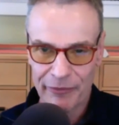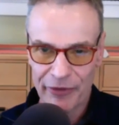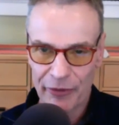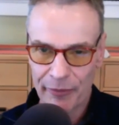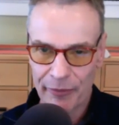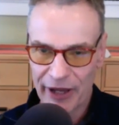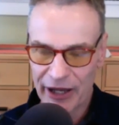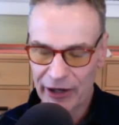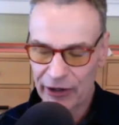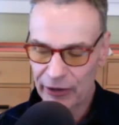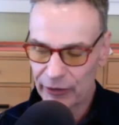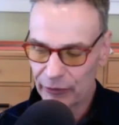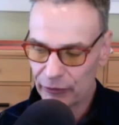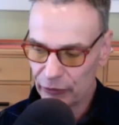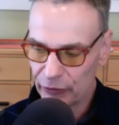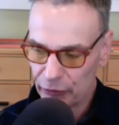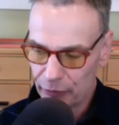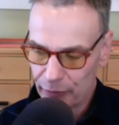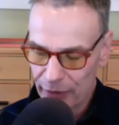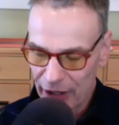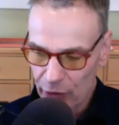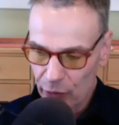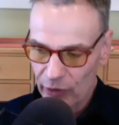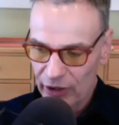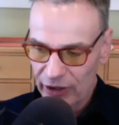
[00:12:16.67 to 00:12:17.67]
the
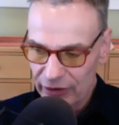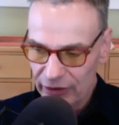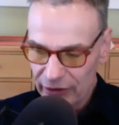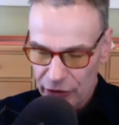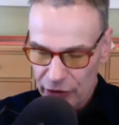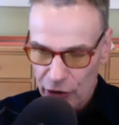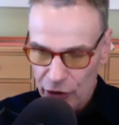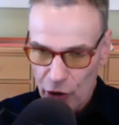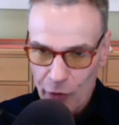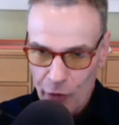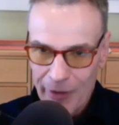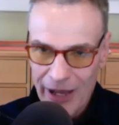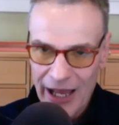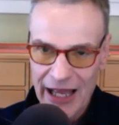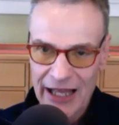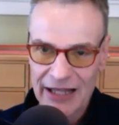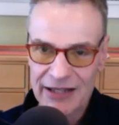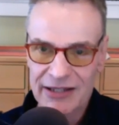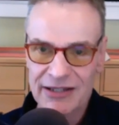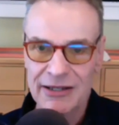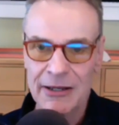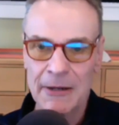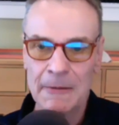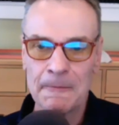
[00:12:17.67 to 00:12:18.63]
Bedouin nomads,